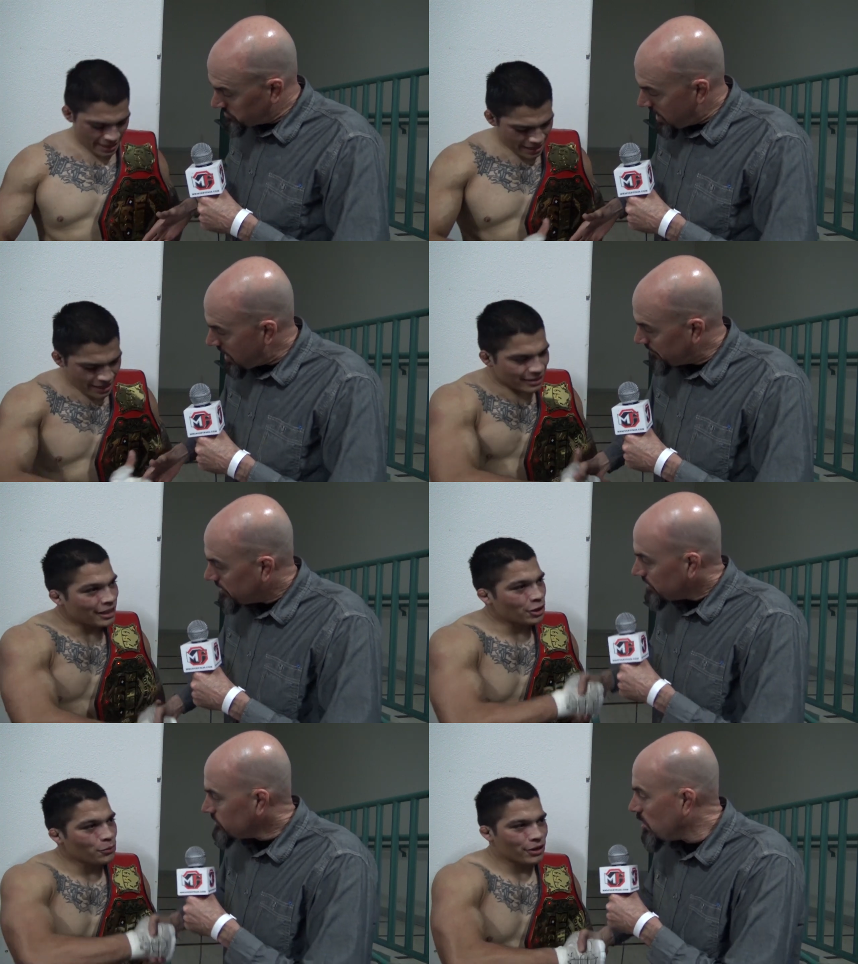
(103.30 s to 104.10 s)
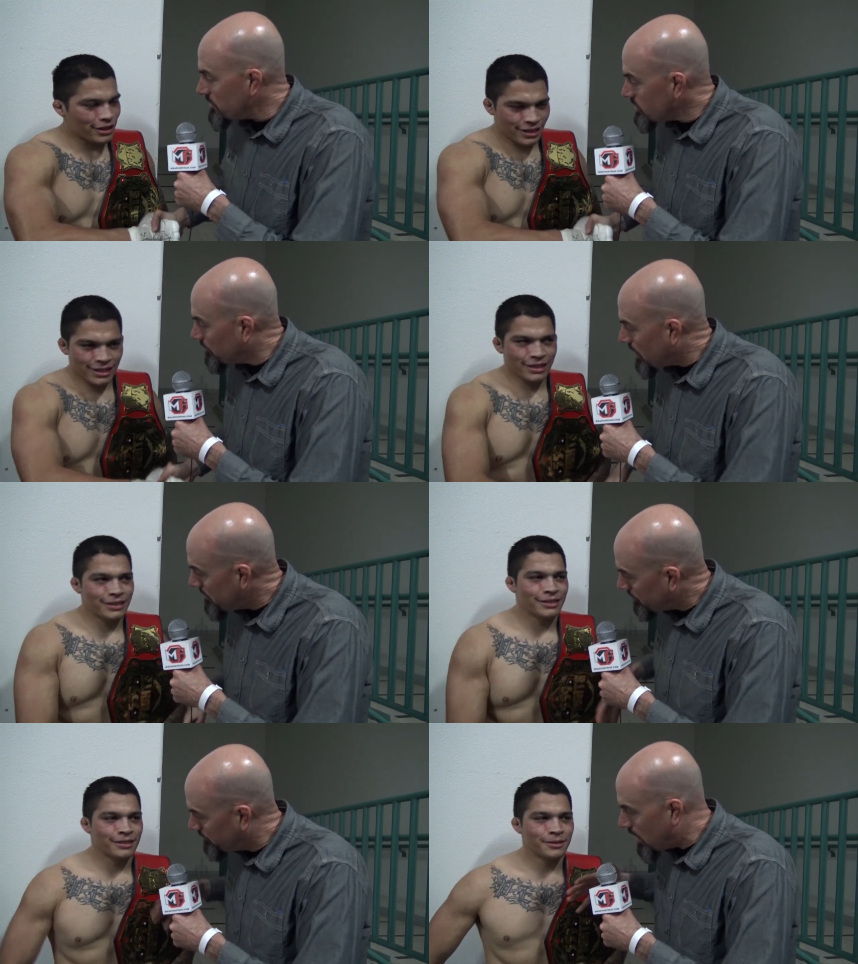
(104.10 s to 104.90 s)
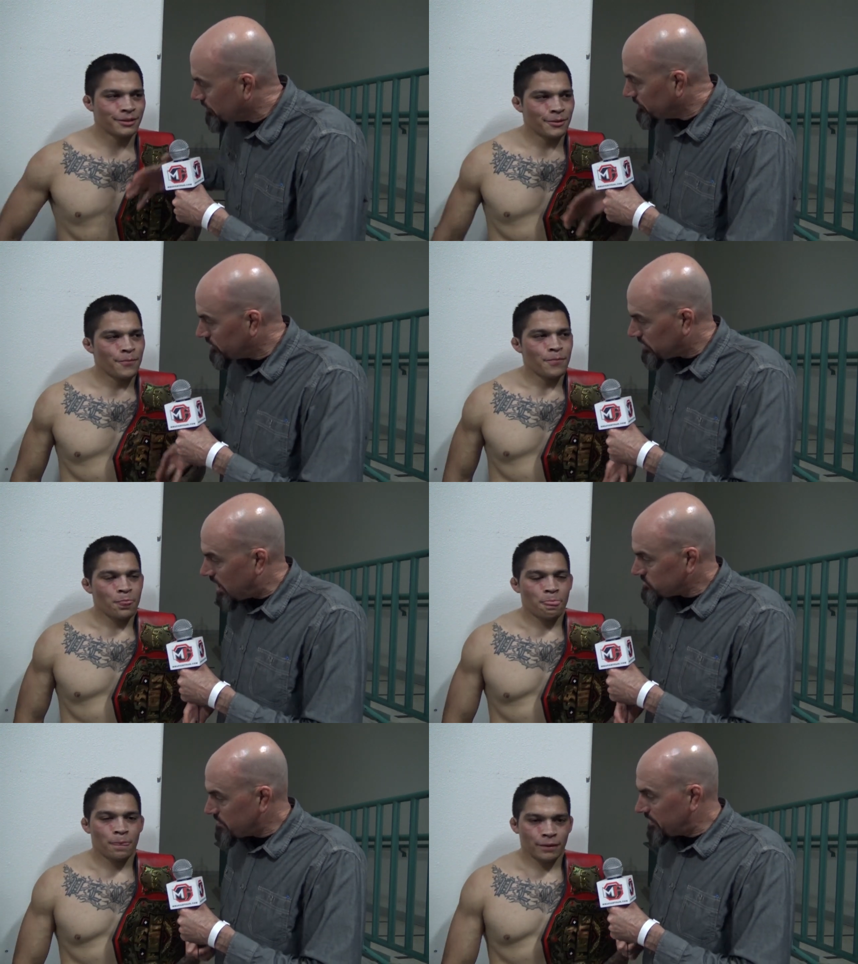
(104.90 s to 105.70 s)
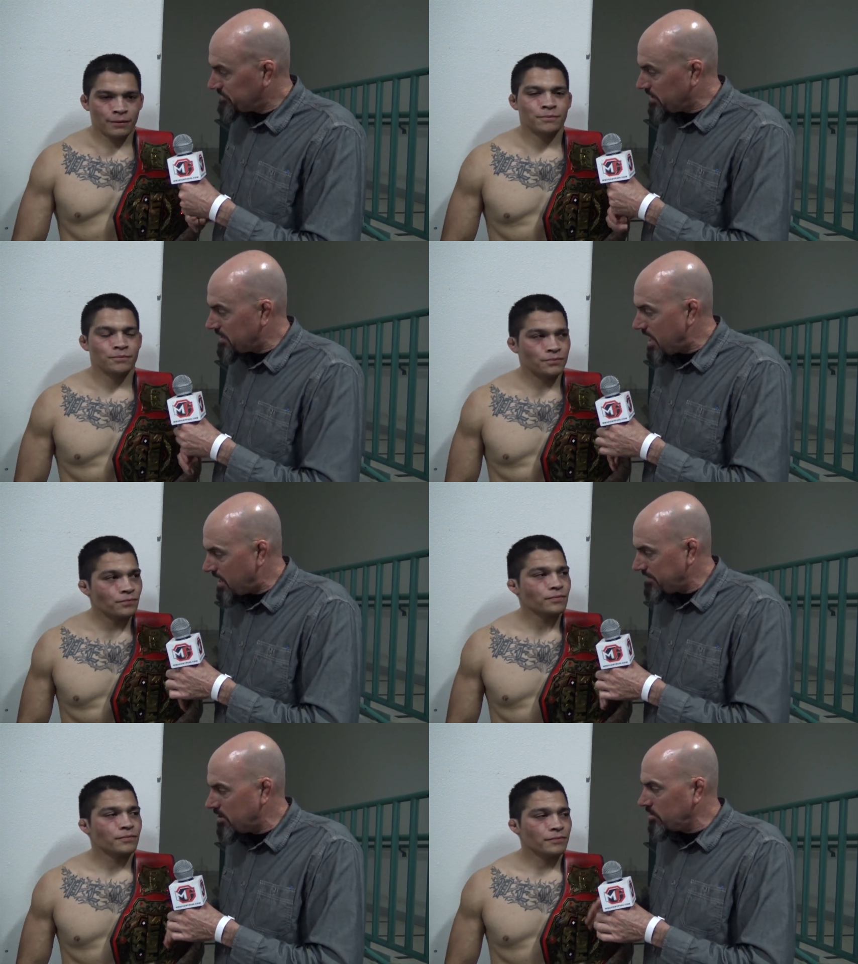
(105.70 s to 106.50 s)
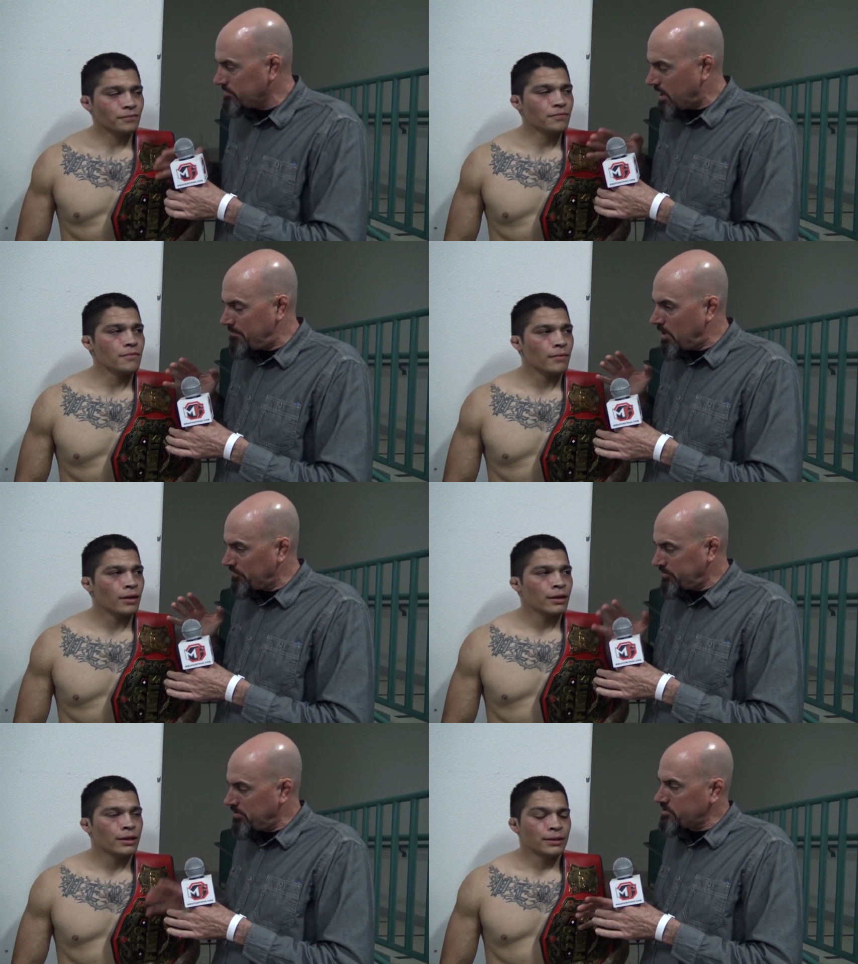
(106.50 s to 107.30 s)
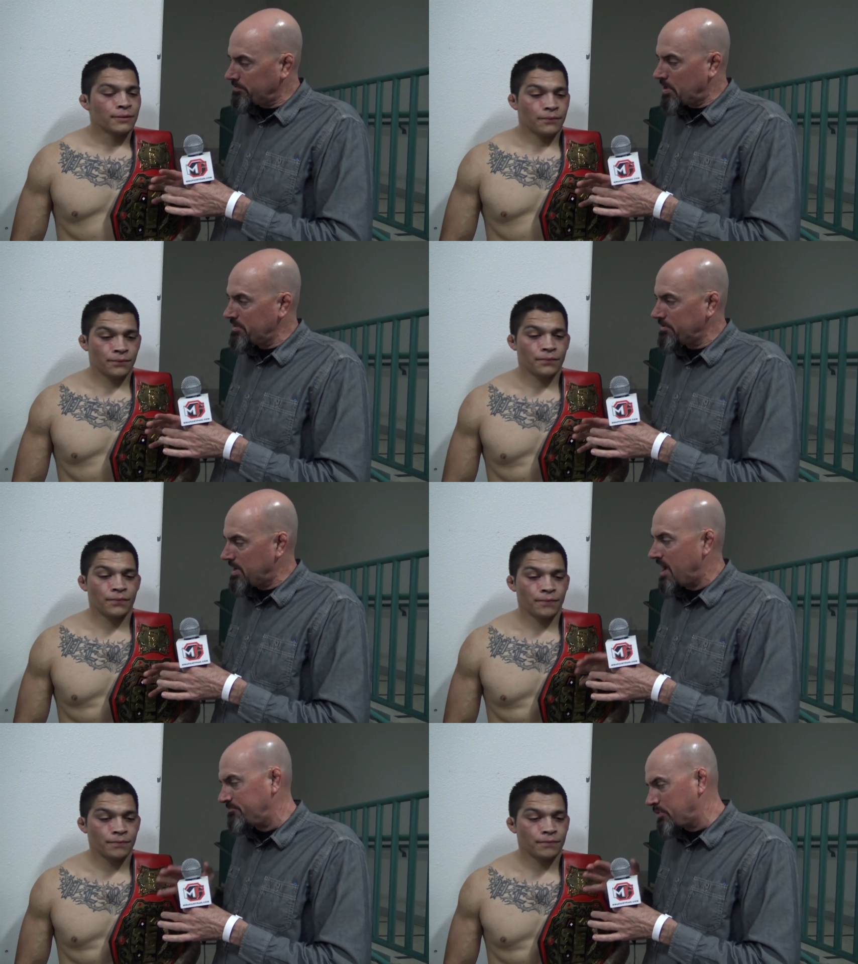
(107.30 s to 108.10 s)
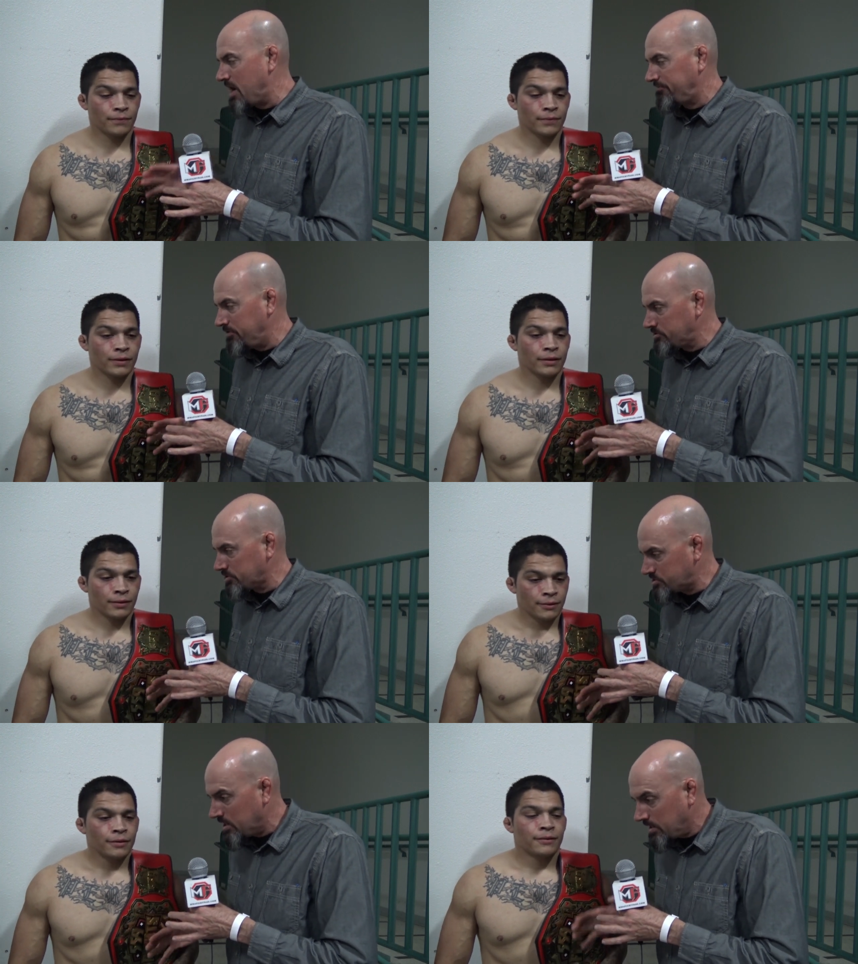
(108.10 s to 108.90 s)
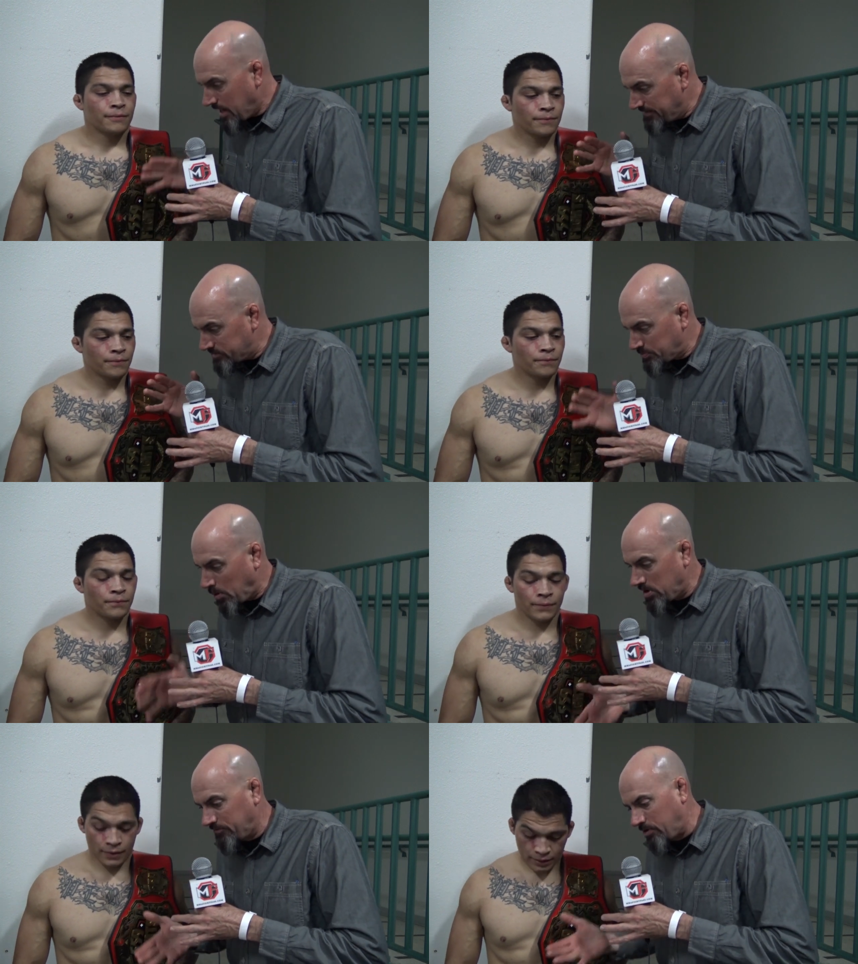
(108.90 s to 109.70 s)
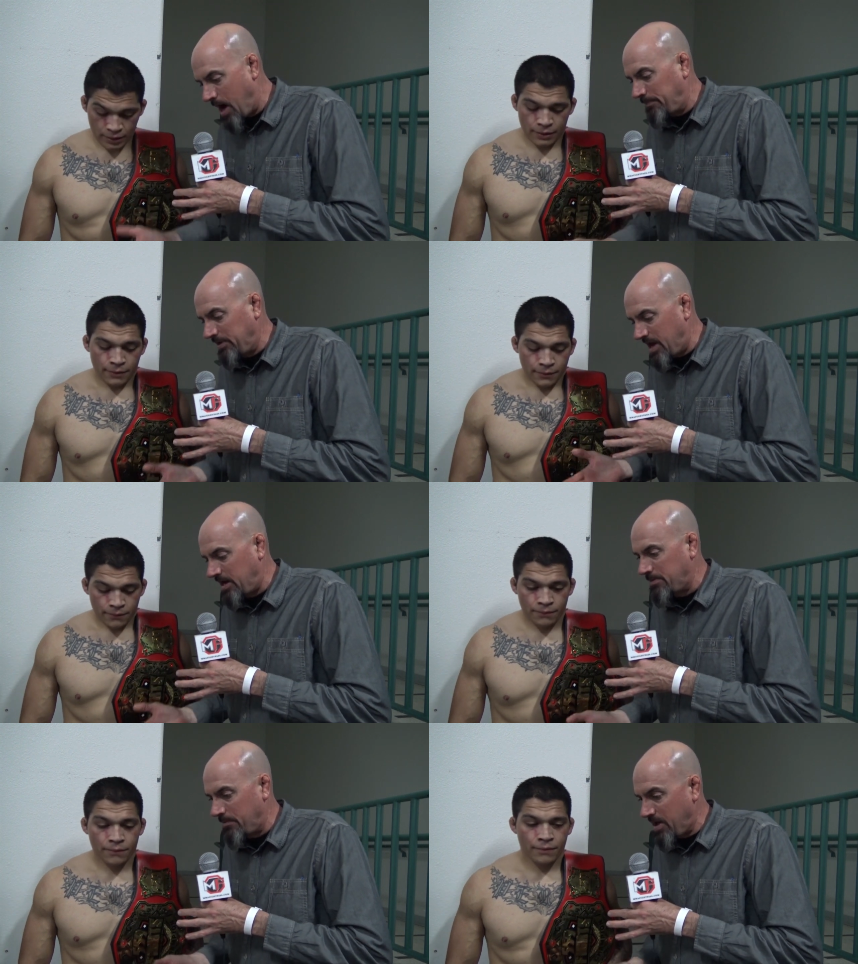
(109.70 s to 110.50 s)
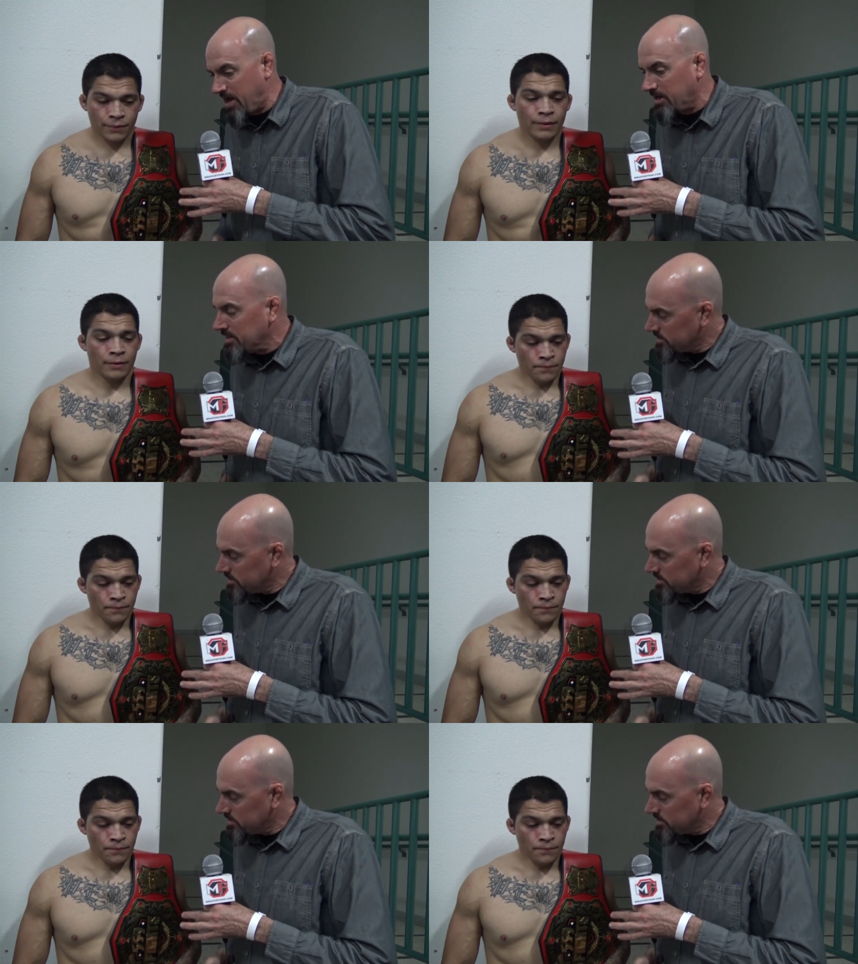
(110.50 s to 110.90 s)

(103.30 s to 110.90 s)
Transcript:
Speaker 1: time. Thank you, you and your brother both looked awesome out there tonight. I know uh, both you and your brother have bright futures in the sport of grappling and M M A.